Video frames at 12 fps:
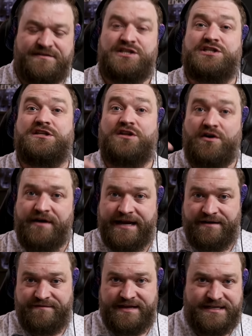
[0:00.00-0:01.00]

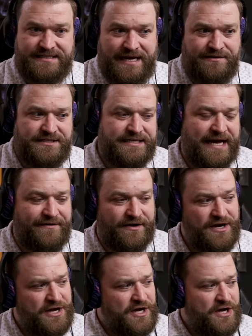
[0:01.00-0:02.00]
slurring of these sounds
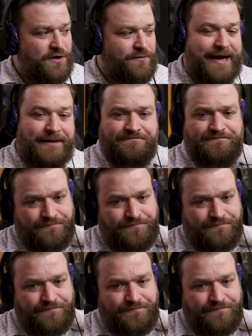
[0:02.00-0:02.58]
together, right?